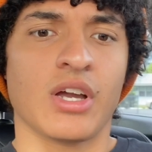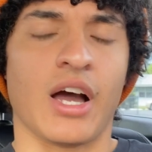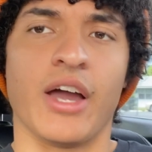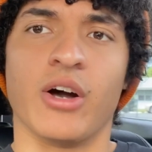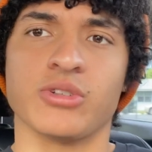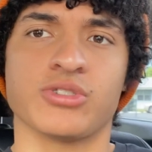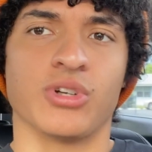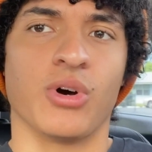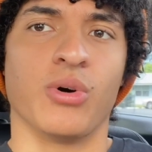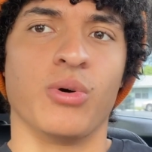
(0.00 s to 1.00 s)
I
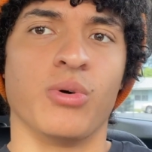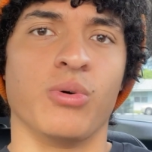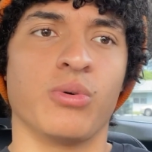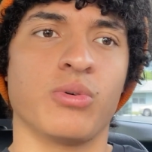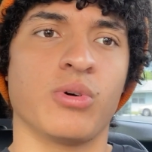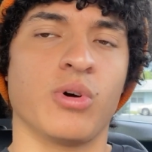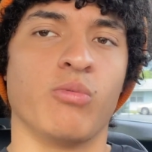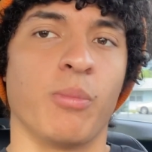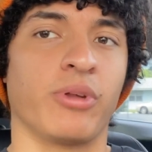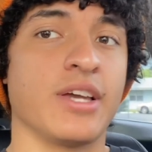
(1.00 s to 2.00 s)
also
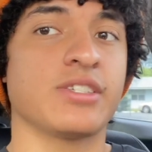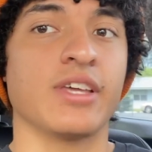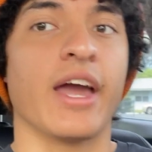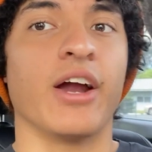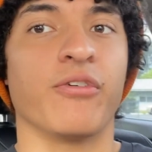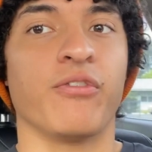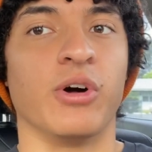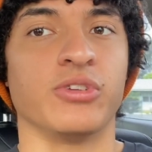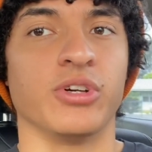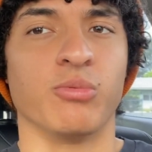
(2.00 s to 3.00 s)
replaced the air
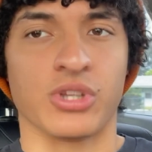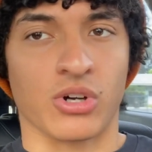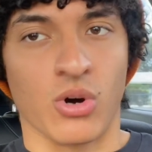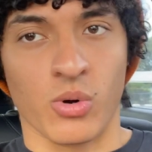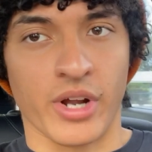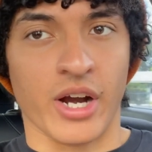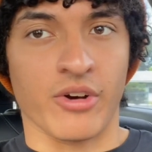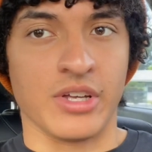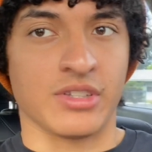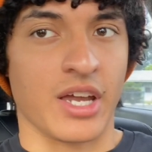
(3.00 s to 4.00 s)
filter with a cold air
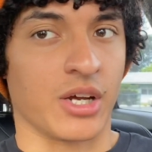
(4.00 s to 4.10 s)
intake,